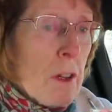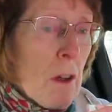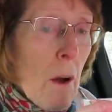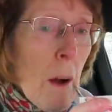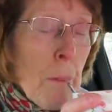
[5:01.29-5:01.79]

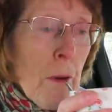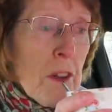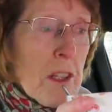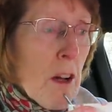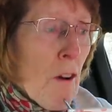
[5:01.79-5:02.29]
So I'll put
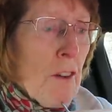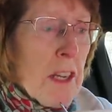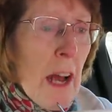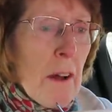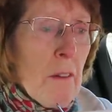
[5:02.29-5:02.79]
this coffee
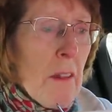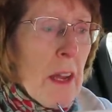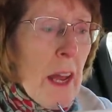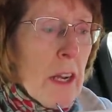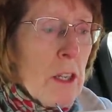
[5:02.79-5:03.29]
down and
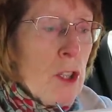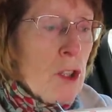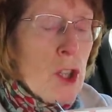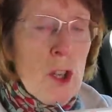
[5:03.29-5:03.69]
then I can just